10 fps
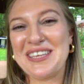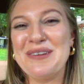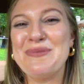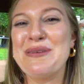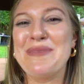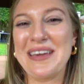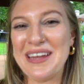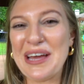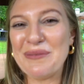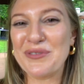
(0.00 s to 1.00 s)
gonna be me
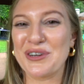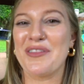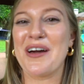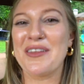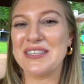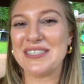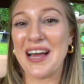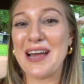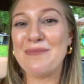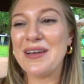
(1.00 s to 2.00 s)
and him for a lot of the
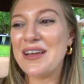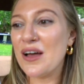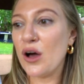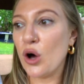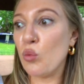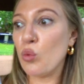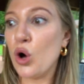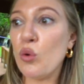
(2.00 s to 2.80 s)
time. Come over oh, oh, here, come